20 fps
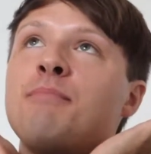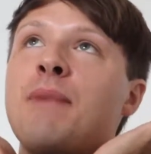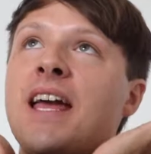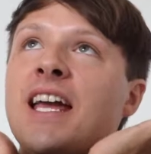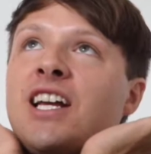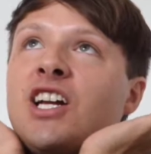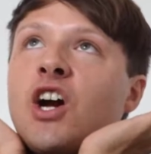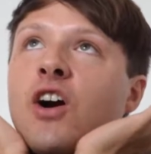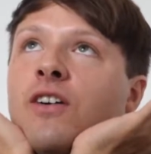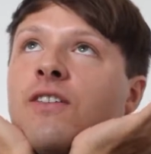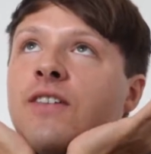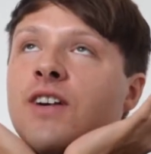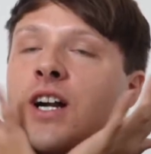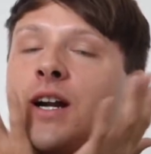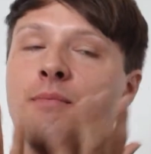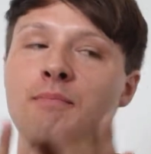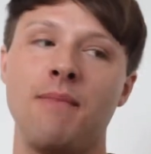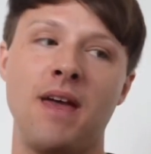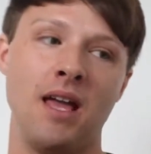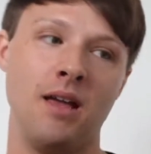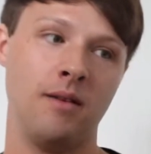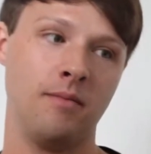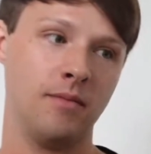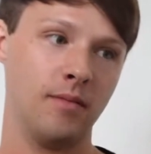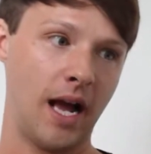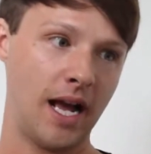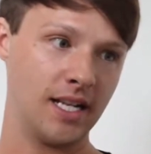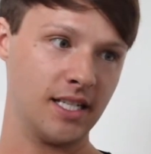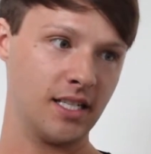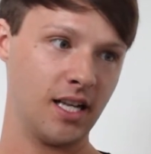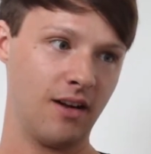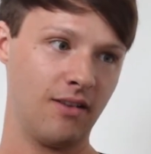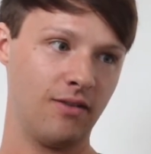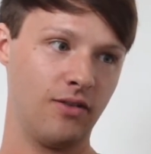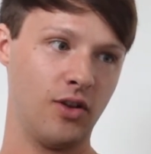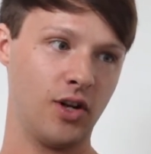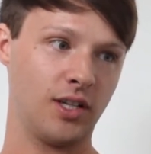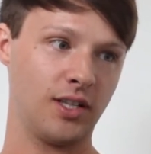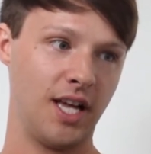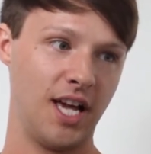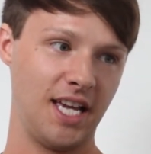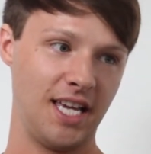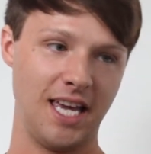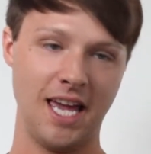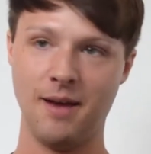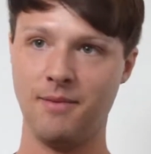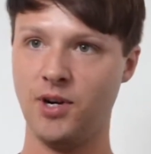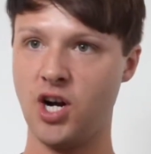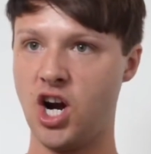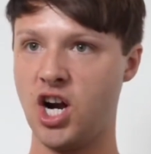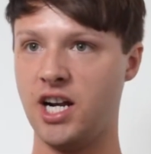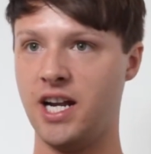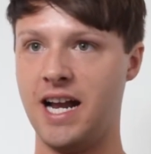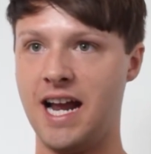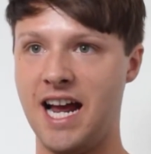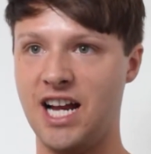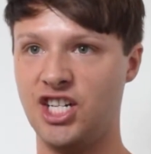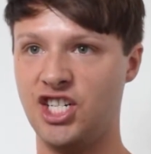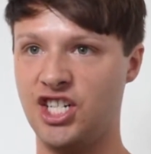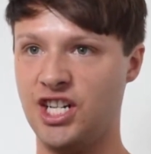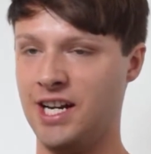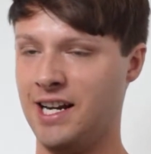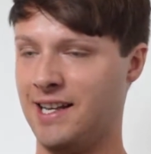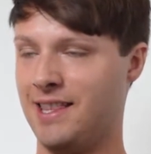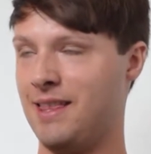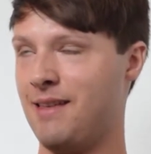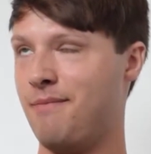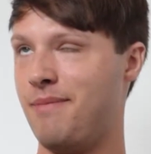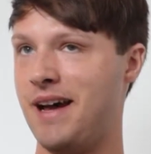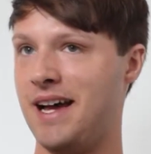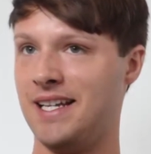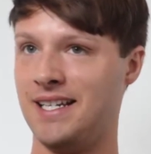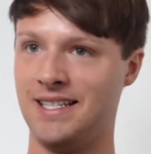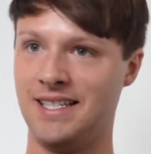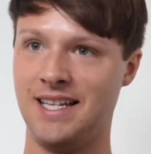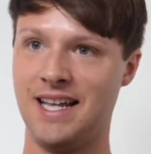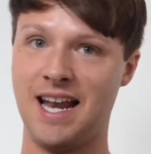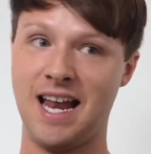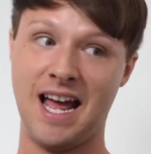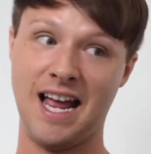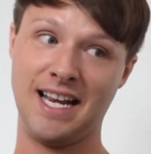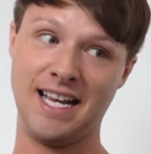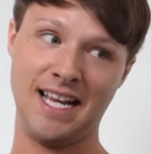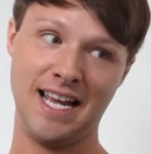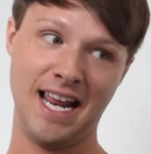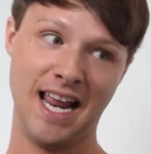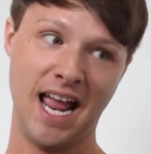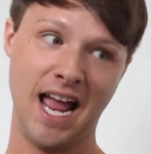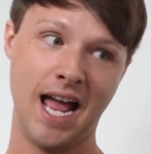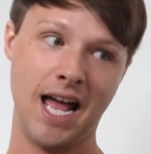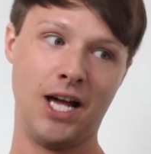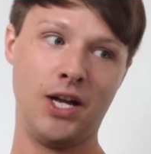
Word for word: makeover and make myself look like Kim Kardashian the best that I can.